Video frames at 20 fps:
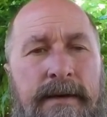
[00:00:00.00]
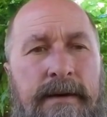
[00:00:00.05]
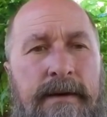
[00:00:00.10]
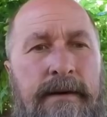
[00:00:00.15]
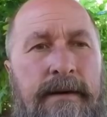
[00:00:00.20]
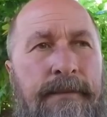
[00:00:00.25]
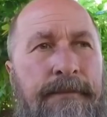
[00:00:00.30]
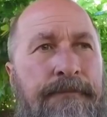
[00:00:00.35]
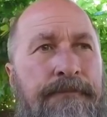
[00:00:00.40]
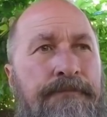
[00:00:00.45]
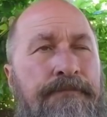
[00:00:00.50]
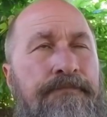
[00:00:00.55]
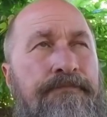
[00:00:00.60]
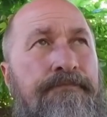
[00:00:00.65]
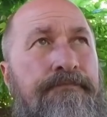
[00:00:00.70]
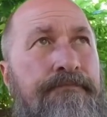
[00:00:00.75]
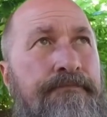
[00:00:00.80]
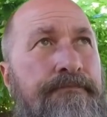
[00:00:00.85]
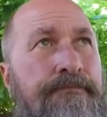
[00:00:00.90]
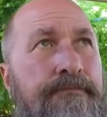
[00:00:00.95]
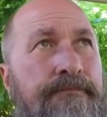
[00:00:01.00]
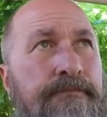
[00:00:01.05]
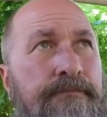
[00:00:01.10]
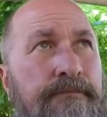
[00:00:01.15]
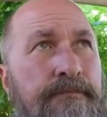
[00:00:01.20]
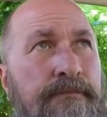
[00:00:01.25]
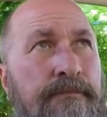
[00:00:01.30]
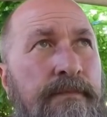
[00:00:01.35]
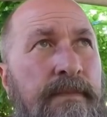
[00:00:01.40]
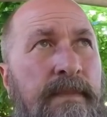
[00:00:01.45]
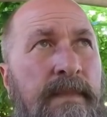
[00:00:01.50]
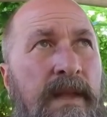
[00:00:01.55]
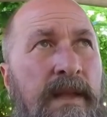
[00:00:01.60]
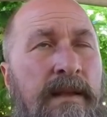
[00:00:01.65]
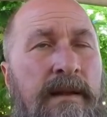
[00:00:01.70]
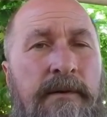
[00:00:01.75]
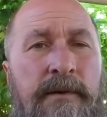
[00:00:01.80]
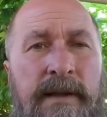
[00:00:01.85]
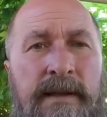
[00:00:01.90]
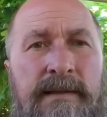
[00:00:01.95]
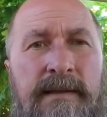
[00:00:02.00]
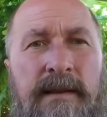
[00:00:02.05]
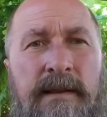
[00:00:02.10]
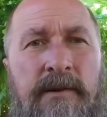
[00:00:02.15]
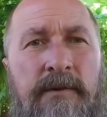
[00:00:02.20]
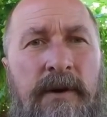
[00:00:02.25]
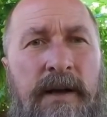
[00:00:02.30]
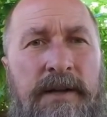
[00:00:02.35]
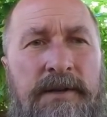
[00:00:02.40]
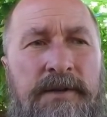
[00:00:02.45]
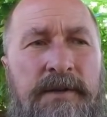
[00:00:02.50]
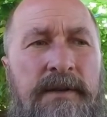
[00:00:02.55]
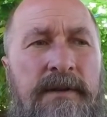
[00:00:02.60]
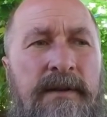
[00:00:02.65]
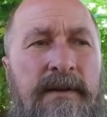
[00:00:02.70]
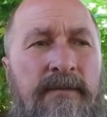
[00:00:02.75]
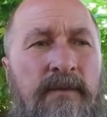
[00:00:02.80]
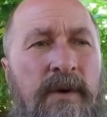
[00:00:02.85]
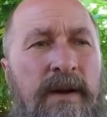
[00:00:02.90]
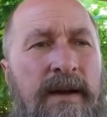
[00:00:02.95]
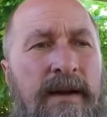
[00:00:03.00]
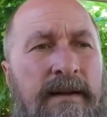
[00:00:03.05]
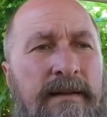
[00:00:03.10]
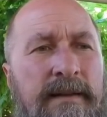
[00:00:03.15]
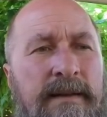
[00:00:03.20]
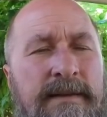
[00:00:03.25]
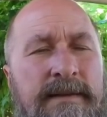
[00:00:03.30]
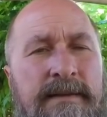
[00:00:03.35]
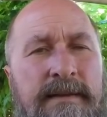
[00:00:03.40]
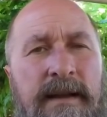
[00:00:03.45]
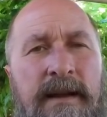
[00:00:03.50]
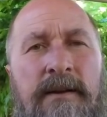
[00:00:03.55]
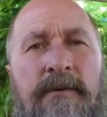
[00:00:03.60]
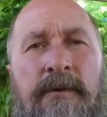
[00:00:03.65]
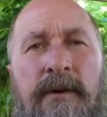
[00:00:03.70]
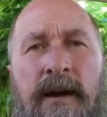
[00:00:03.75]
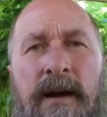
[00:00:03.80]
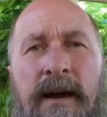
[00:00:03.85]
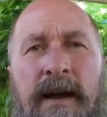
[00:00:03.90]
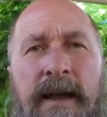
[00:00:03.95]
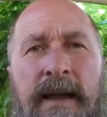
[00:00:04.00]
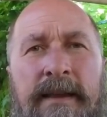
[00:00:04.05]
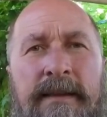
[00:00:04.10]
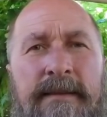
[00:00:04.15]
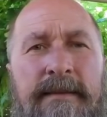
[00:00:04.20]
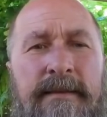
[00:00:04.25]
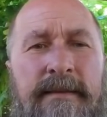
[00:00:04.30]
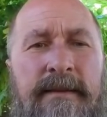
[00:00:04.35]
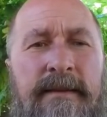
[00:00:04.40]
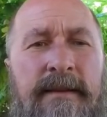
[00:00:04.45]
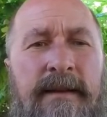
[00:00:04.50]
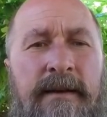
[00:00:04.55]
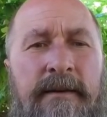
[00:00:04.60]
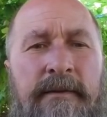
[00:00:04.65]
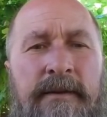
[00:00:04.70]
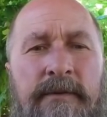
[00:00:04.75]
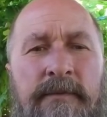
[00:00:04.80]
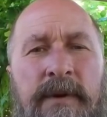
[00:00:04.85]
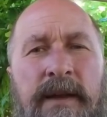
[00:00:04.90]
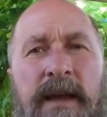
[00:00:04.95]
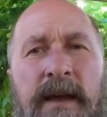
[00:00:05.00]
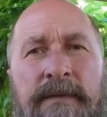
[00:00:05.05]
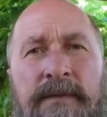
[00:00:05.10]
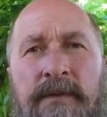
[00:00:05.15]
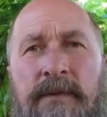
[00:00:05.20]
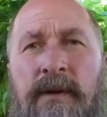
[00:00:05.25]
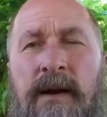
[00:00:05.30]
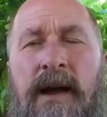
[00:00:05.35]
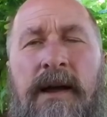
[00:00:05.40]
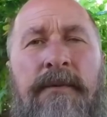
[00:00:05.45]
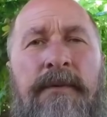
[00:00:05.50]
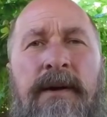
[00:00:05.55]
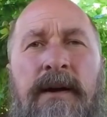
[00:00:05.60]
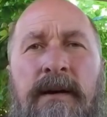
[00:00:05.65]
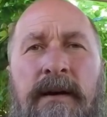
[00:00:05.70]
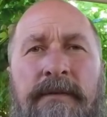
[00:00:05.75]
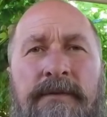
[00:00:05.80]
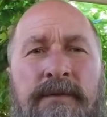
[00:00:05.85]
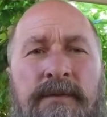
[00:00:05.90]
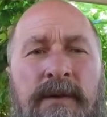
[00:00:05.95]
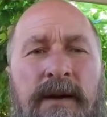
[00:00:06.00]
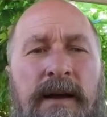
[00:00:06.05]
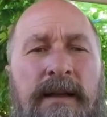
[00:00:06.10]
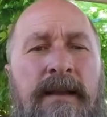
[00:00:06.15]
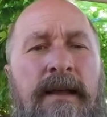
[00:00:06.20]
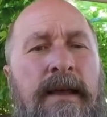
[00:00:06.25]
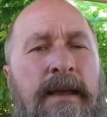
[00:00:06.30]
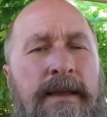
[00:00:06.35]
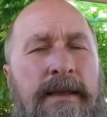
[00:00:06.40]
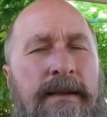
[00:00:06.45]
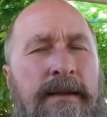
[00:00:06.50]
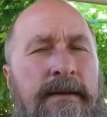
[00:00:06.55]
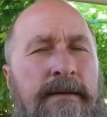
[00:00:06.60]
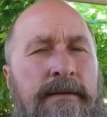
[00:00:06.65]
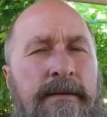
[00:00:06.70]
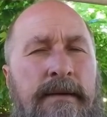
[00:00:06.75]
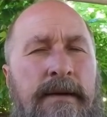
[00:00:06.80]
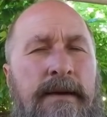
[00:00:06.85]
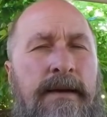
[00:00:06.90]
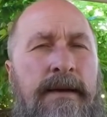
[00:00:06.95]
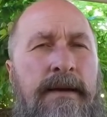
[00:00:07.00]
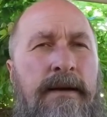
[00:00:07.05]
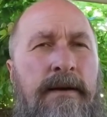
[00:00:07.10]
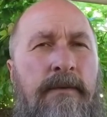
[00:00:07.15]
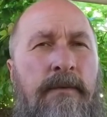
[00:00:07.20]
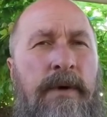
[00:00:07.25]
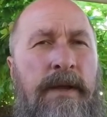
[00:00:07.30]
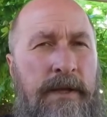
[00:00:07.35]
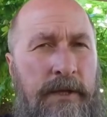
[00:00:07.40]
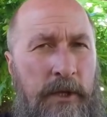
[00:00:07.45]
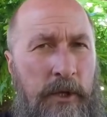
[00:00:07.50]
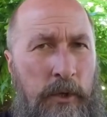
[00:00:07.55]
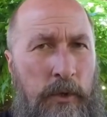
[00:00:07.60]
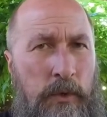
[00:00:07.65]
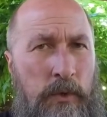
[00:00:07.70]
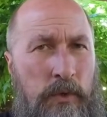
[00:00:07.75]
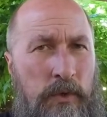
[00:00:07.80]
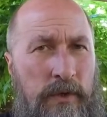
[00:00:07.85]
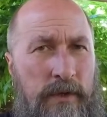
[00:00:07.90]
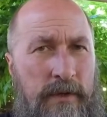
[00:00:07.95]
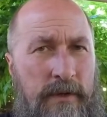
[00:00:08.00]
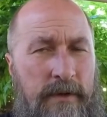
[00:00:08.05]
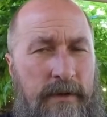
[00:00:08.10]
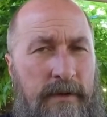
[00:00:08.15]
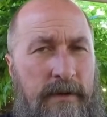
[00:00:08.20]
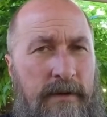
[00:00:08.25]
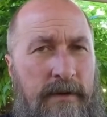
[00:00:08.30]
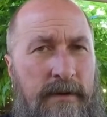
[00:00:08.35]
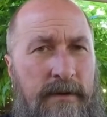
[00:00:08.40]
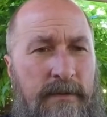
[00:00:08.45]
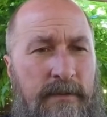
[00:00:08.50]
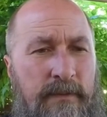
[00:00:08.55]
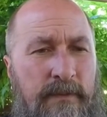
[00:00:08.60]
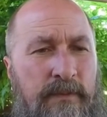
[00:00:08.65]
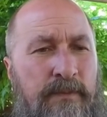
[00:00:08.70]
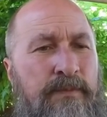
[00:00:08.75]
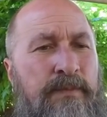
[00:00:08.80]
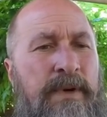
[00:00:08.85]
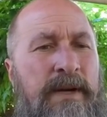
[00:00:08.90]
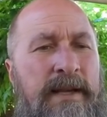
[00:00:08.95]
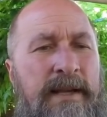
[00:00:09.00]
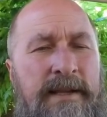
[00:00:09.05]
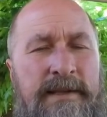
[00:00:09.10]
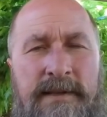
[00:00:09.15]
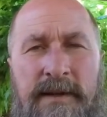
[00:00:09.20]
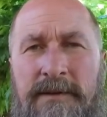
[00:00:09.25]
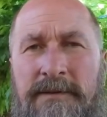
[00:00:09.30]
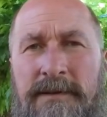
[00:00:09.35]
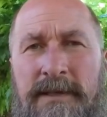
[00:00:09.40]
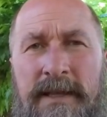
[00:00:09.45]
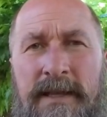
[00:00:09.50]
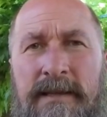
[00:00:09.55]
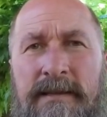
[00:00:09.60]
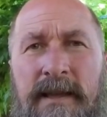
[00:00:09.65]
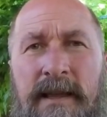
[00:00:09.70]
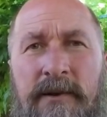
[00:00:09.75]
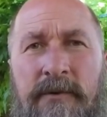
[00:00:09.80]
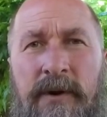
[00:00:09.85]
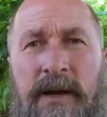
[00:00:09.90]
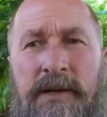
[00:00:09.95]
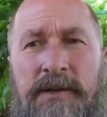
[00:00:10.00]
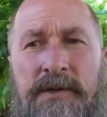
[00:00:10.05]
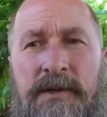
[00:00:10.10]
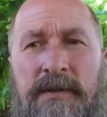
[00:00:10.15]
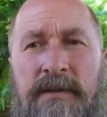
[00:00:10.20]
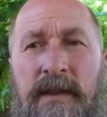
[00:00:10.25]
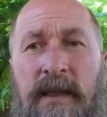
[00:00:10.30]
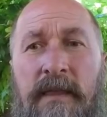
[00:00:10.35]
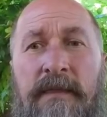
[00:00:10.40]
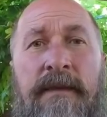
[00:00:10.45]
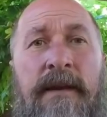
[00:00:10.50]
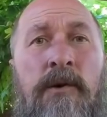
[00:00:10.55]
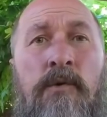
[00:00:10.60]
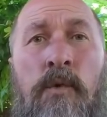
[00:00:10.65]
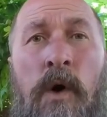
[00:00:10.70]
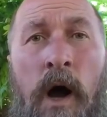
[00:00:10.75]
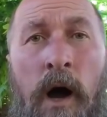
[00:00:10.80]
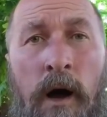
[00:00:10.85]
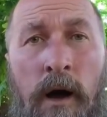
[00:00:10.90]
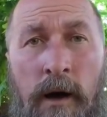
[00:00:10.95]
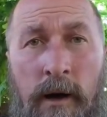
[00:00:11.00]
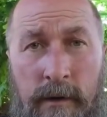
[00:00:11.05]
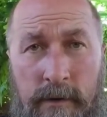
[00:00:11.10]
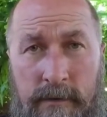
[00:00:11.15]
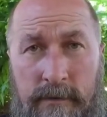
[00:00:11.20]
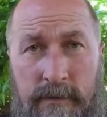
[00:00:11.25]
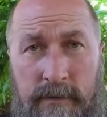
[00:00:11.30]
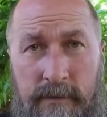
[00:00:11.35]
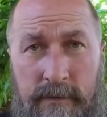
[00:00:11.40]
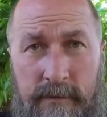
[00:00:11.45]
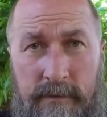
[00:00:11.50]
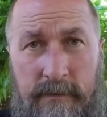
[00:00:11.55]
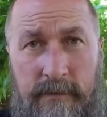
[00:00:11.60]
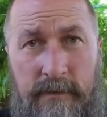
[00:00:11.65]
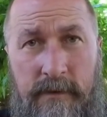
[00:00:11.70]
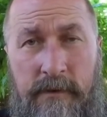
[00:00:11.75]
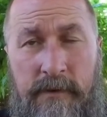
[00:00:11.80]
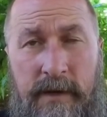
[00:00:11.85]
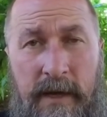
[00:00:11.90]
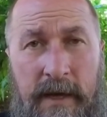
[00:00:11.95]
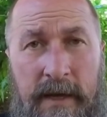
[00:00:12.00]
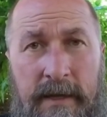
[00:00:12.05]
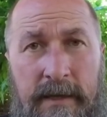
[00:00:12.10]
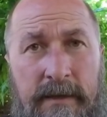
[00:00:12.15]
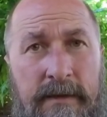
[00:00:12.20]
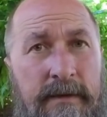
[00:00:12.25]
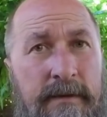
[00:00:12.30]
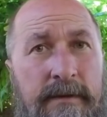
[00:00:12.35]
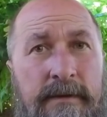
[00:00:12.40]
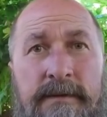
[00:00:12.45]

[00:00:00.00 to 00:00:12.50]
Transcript: You know, is it a question of, well, it's their right, you know, and we have the right, and we all have the right? You know, we do, but it certainly is a question that they're wrong, okay?